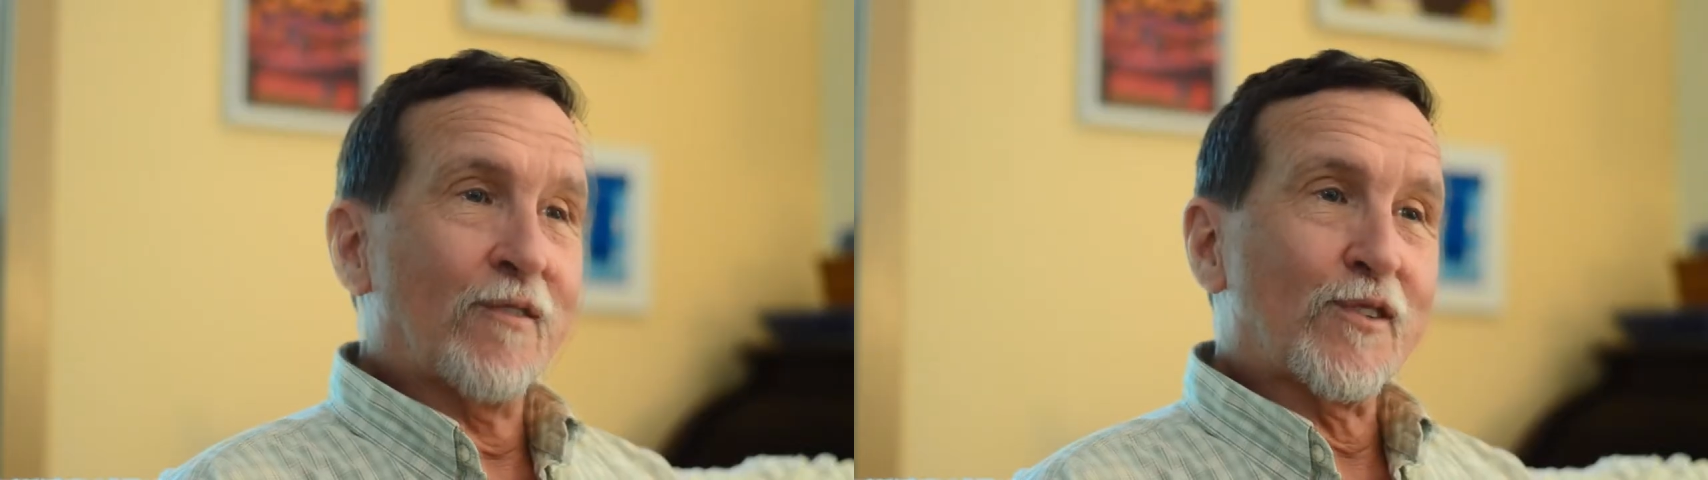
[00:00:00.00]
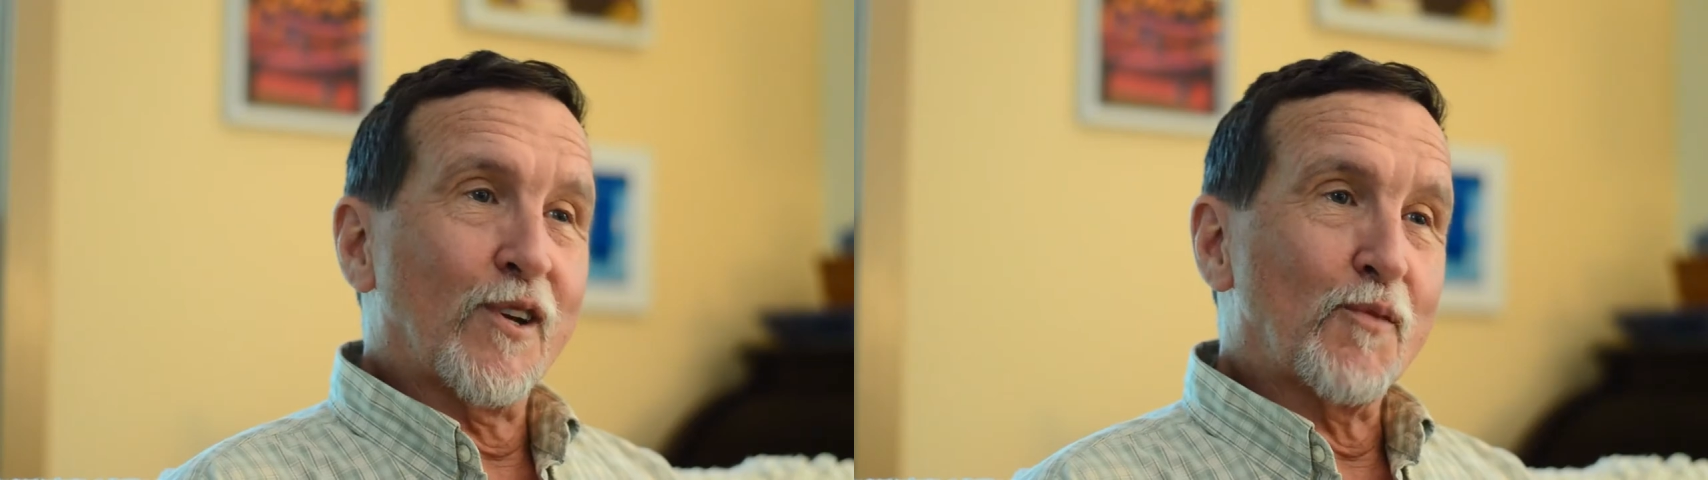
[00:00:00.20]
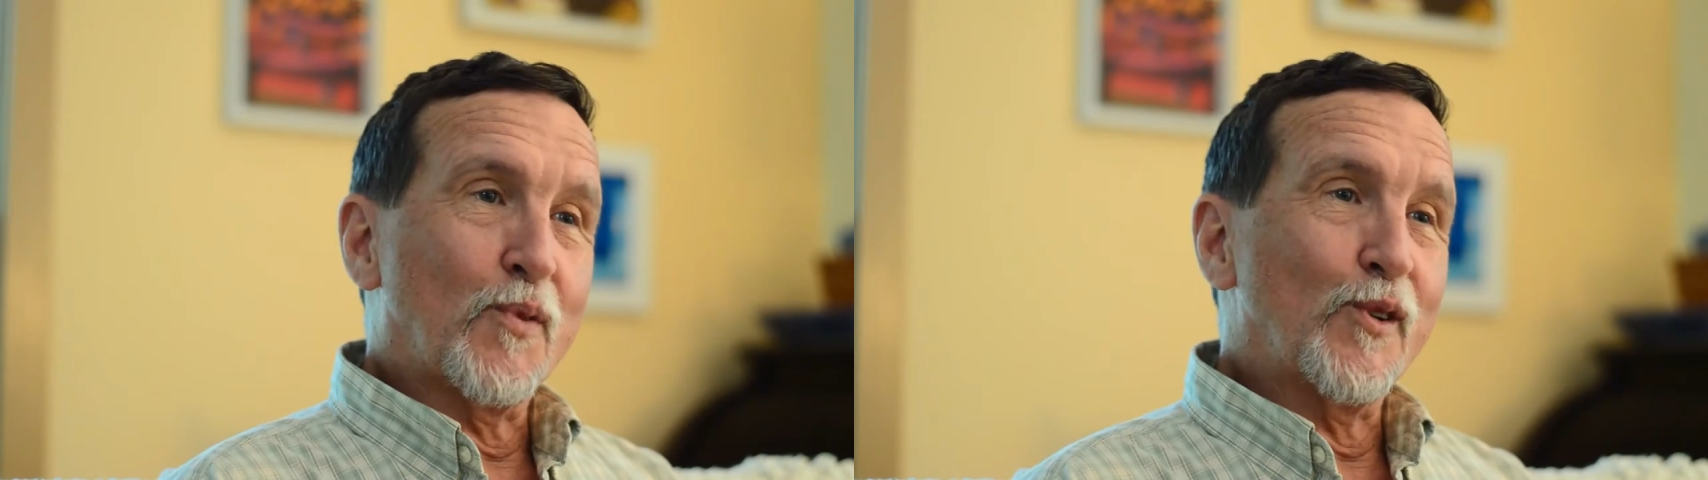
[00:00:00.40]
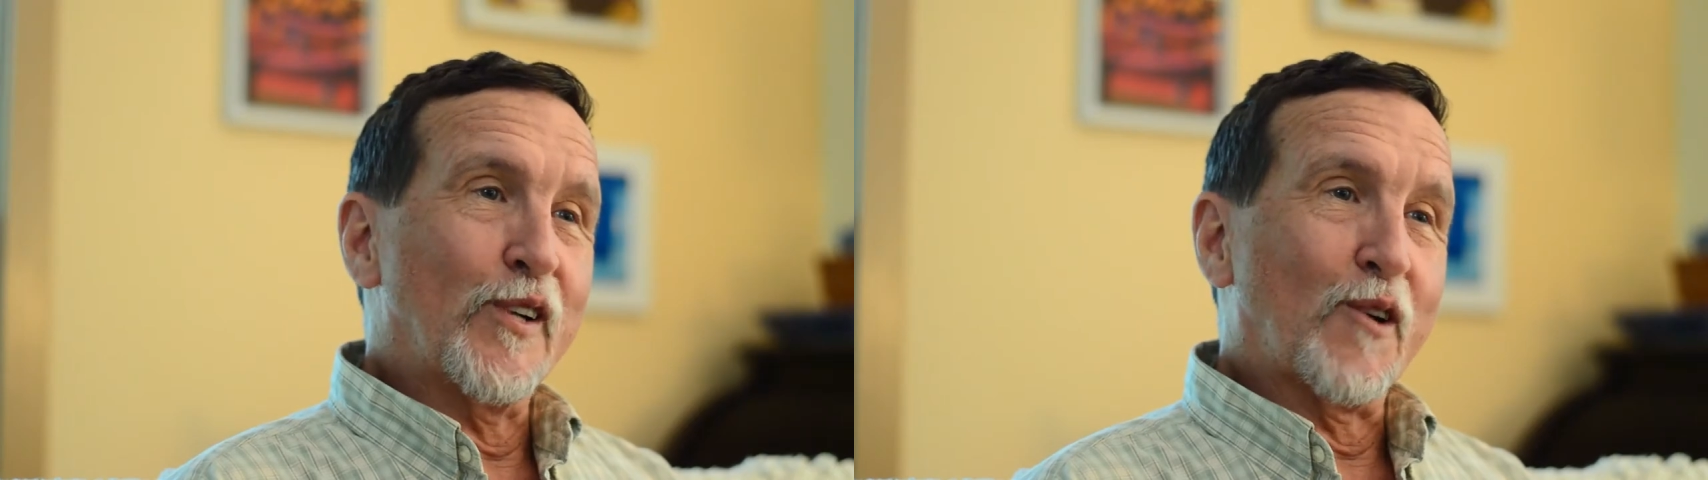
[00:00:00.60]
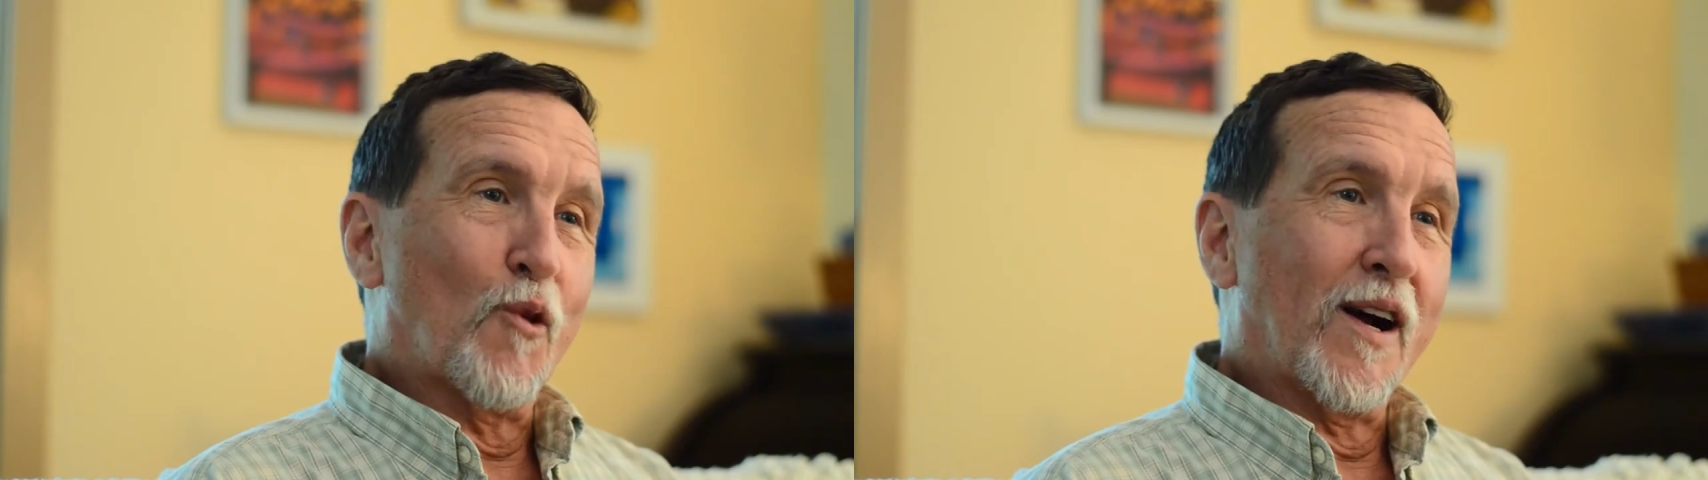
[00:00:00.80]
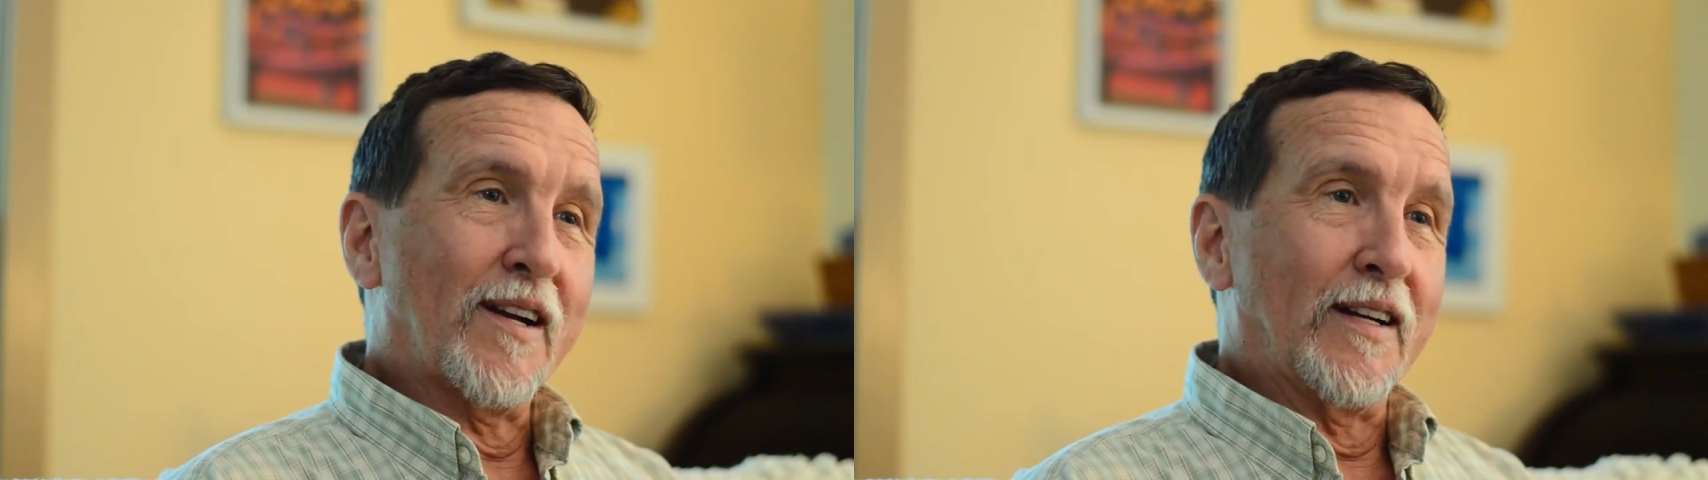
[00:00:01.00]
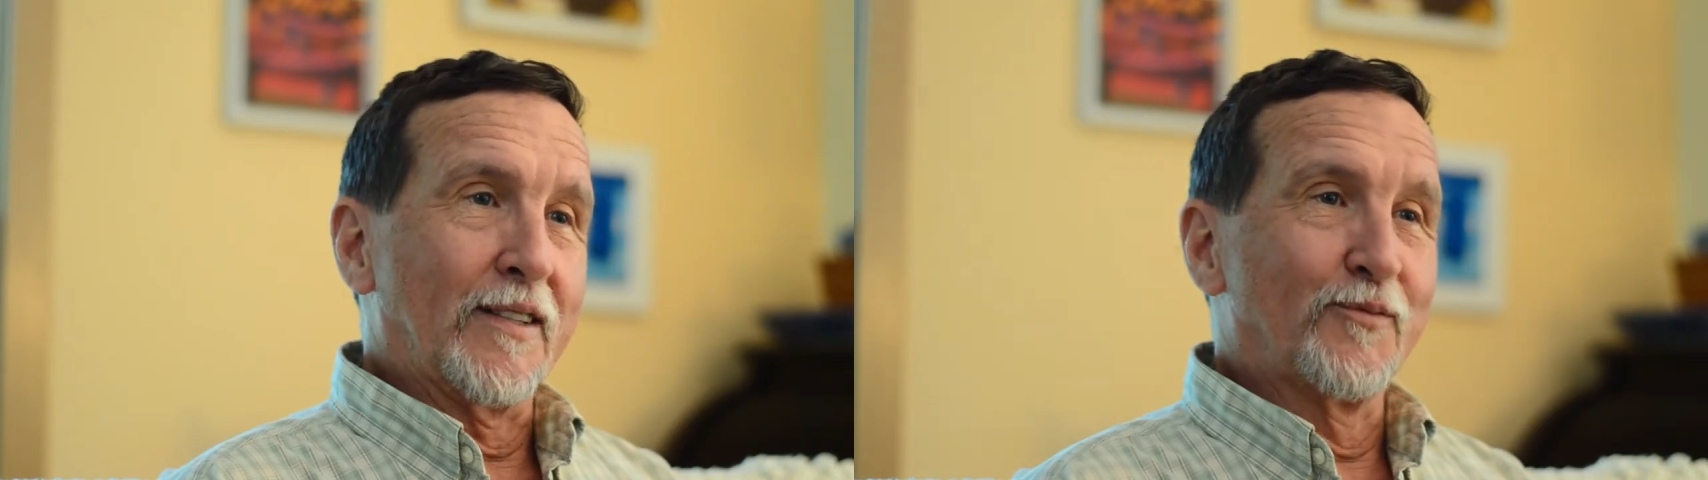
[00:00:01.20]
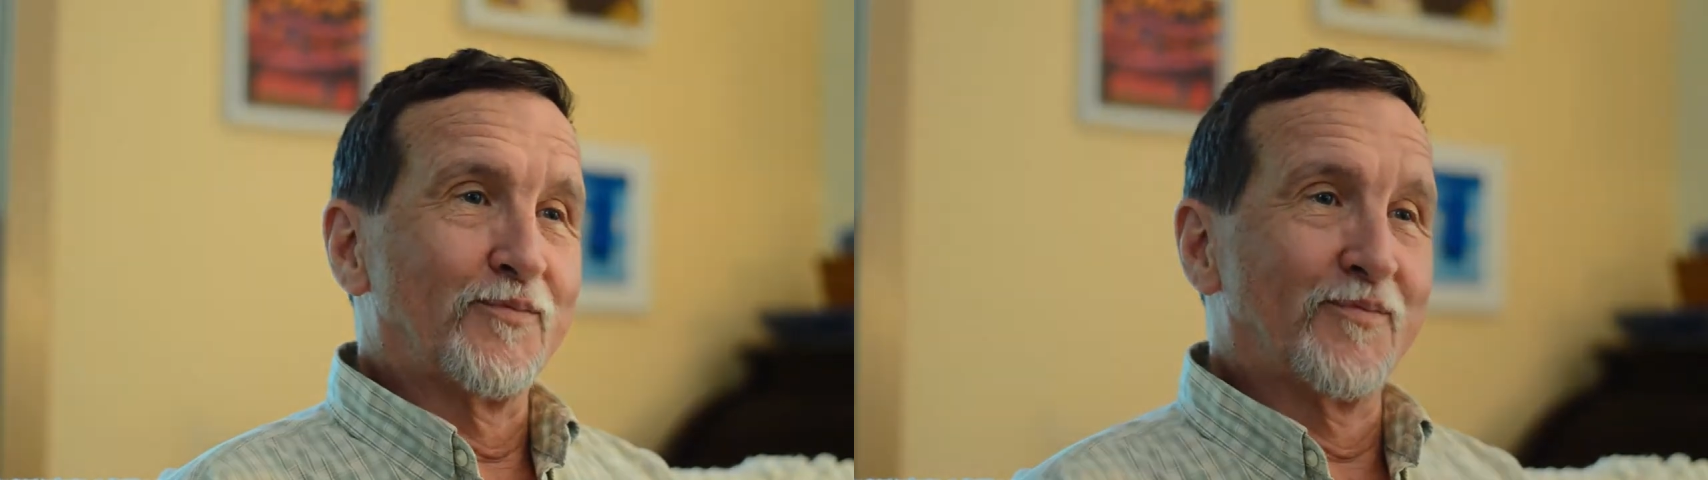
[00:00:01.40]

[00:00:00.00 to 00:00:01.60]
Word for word: was going to put an iguana,